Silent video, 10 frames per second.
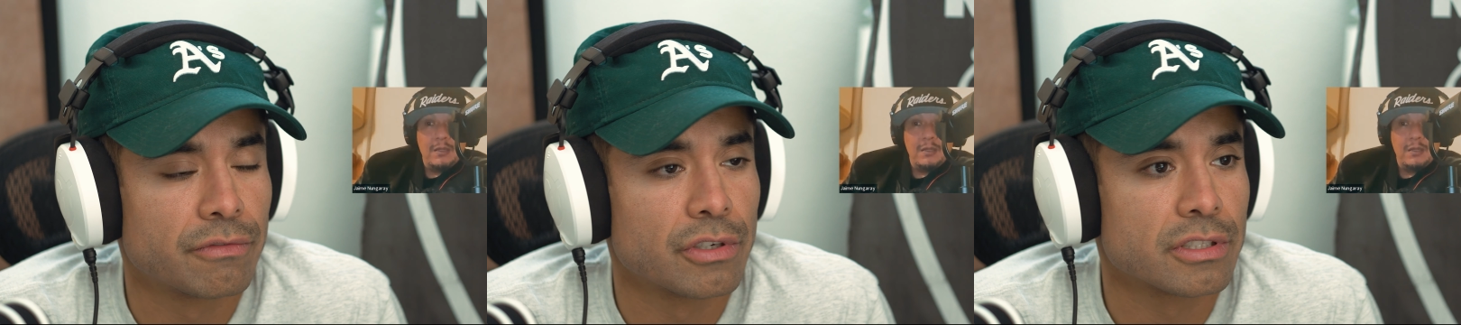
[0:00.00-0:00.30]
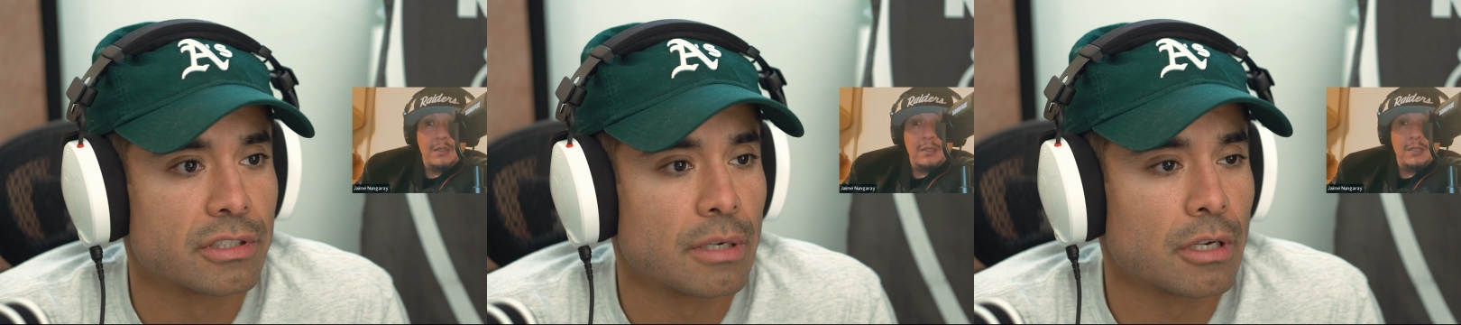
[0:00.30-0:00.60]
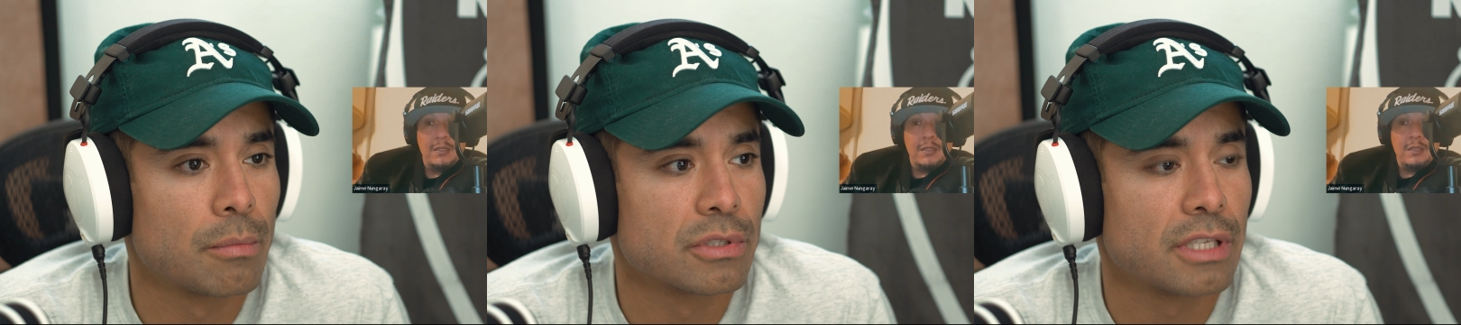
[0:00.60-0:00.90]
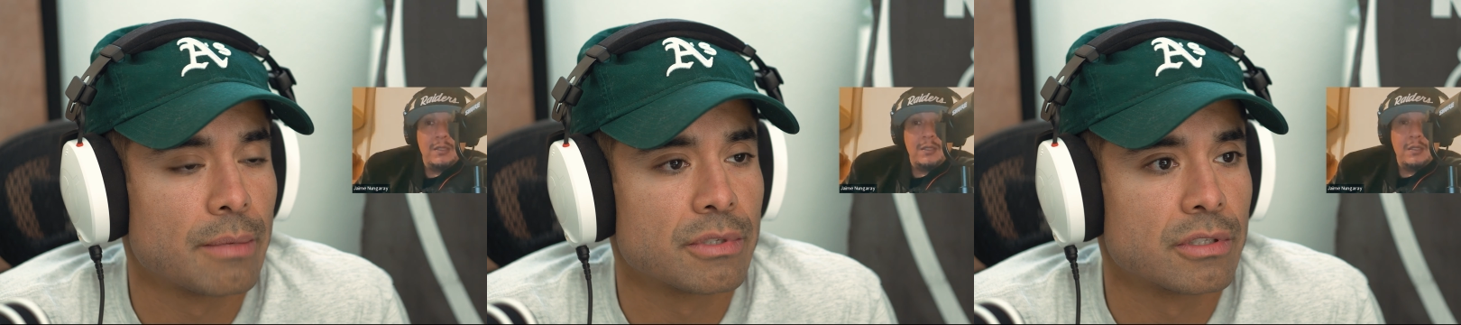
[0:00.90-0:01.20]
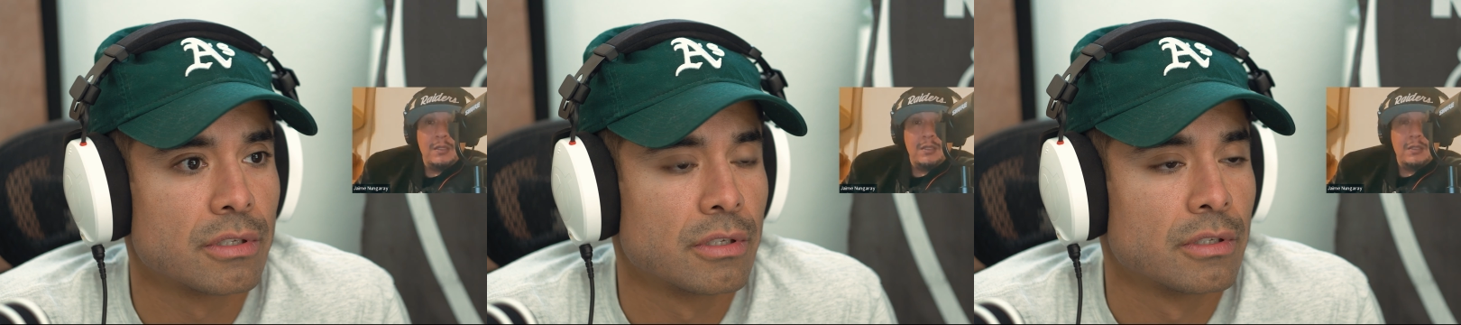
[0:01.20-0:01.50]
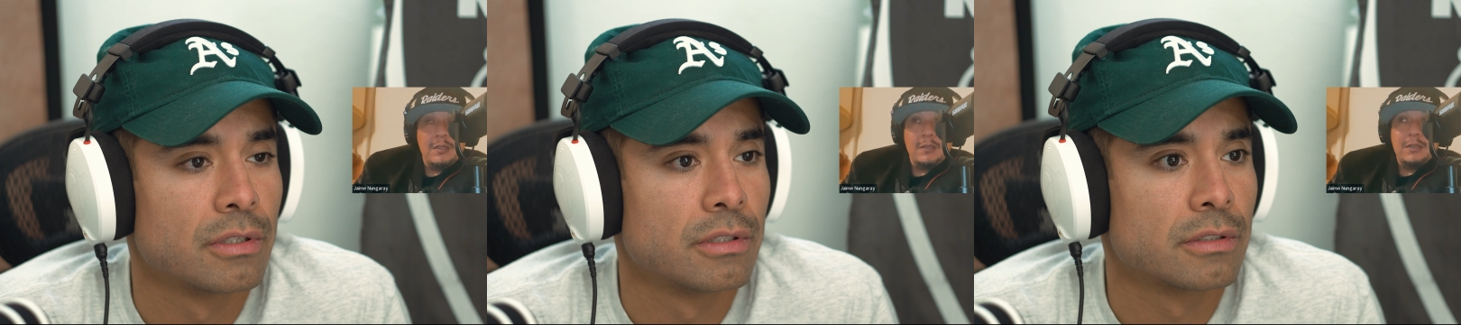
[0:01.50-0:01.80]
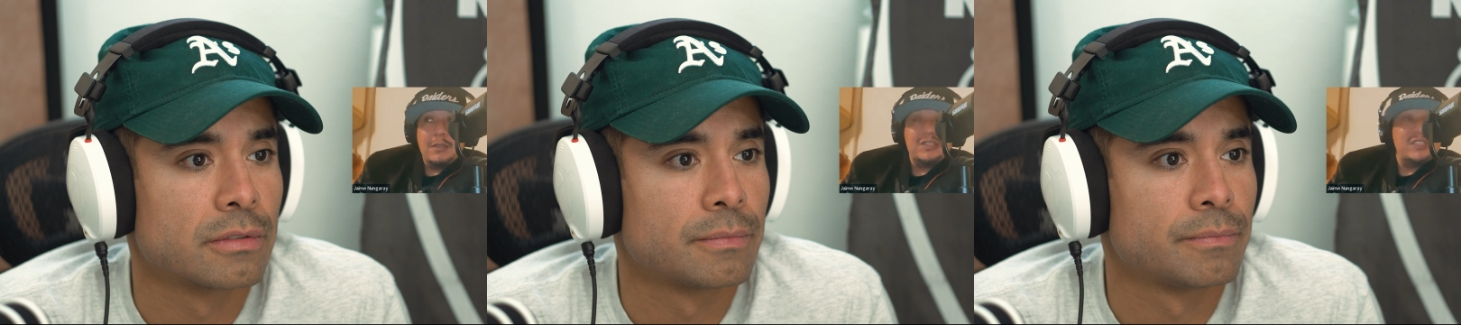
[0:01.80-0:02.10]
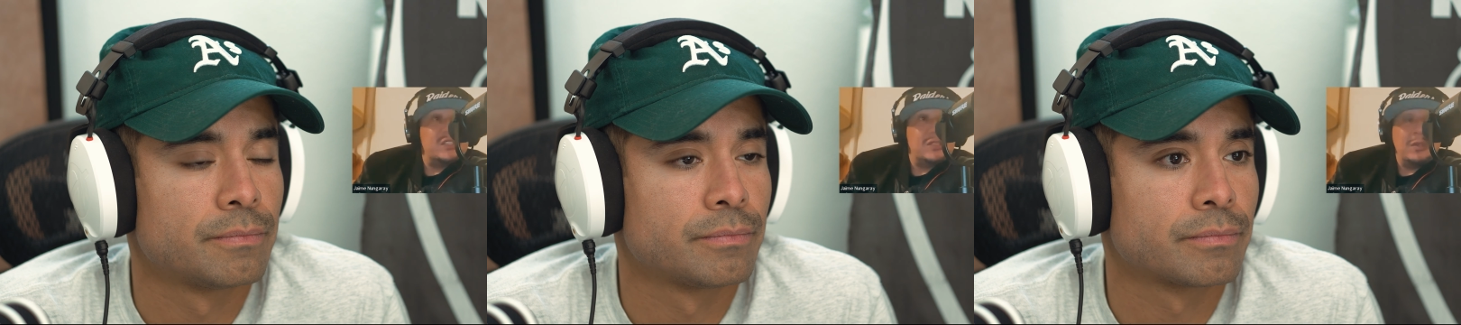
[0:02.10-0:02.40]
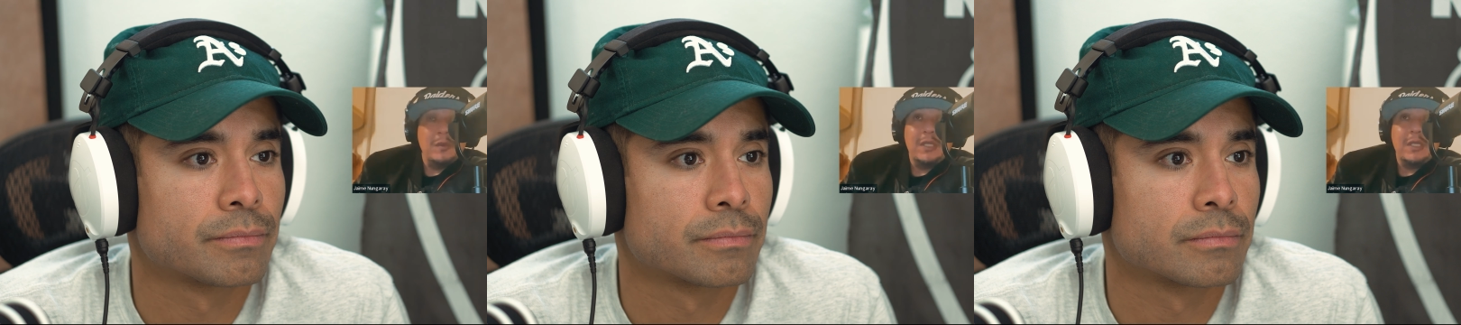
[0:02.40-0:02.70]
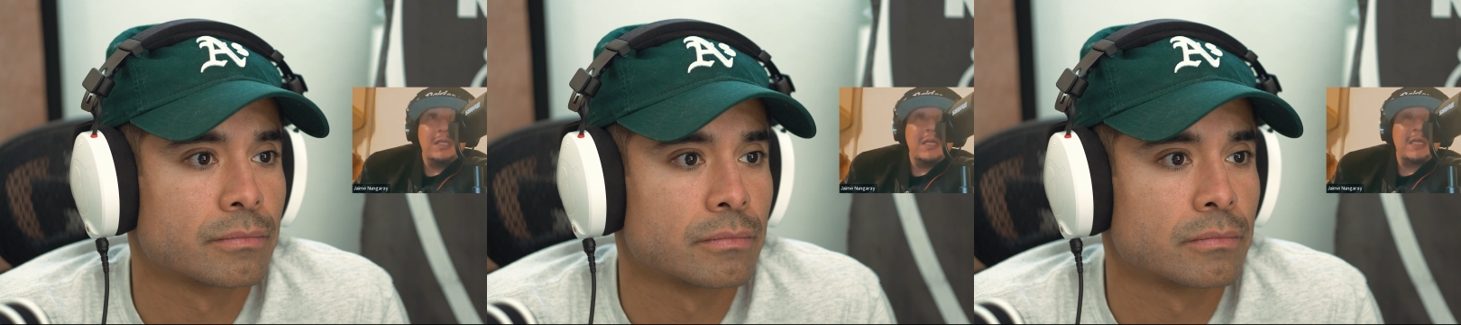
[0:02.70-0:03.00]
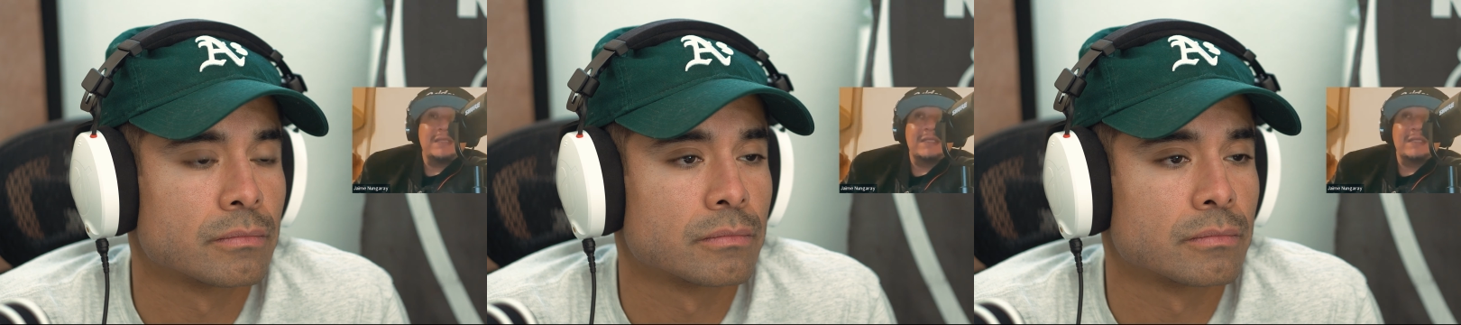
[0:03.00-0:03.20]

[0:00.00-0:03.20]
Speaker 1: first step, couple steps?
Speaker 2: Just doing it. Like